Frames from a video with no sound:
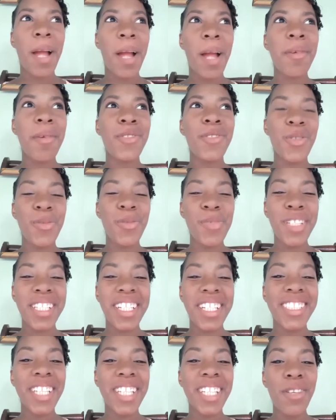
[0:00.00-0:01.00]
a true
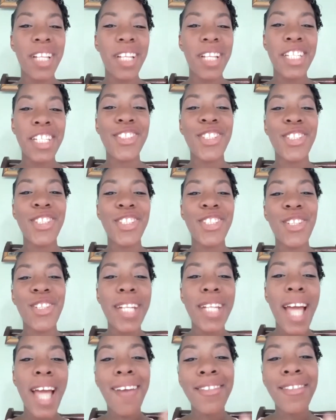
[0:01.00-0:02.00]
believer now, like you
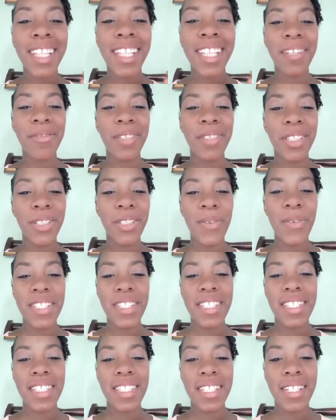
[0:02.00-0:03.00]
don't have to live with
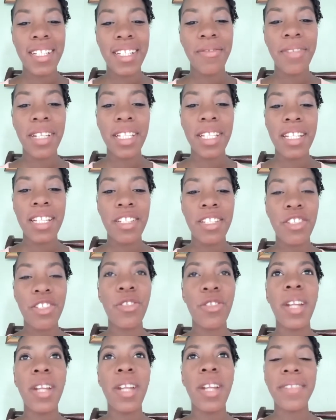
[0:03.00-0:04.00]
those
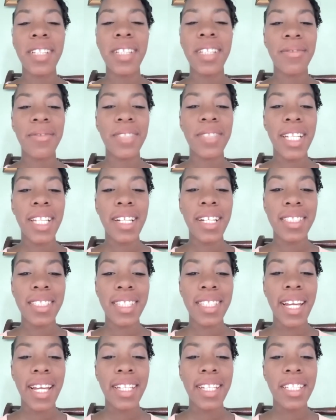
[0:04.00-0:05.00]
feelings. You don't have to live with the
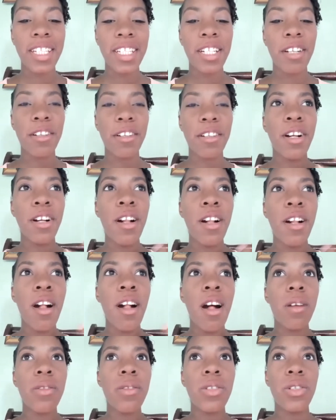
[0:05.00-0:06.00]
anxiety or
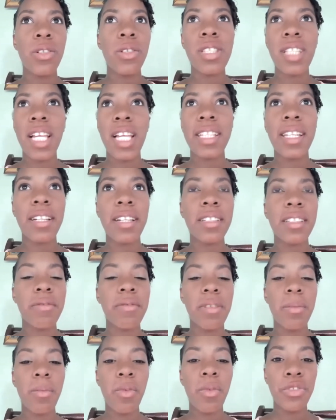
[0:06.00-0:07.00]
those like negative
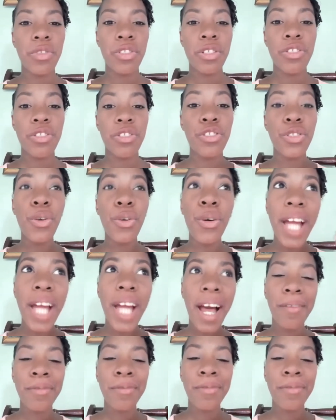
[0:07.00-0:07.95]
emotions. You don't have to